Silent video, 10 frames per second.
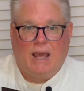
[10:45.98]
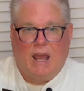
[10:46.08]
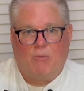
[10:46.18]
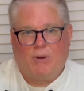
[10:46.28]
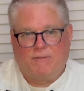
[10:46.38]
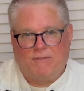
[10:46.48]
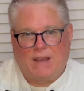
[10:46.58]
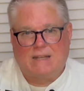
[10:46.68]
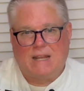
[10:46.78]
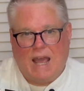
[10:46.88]
and what
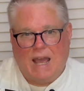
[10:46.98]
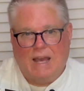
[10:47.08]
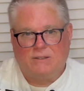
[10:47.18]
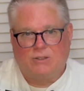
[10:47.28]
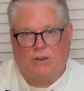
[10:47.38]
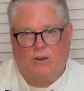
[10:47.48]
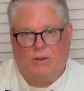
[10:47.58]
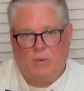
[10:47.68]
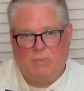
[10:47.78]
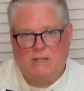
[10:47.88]
effect it has
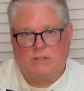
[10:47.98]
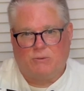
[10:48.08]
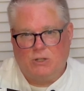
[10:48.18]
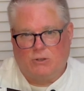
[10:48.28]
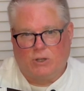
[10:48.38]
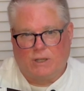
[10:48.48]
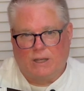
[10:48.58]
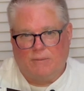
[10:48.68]
on the pizza when you cook it.